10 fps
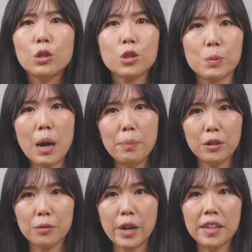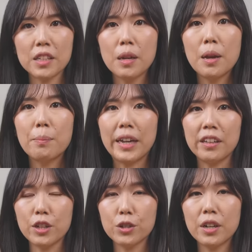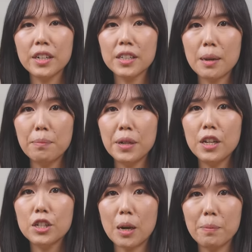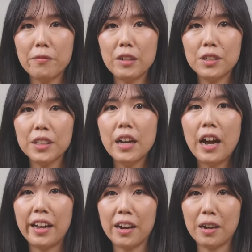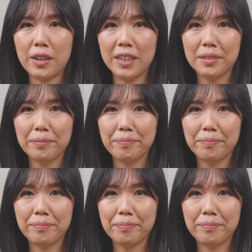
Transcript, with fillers: which was popularized by electronics company Sharp founder Hayakawa.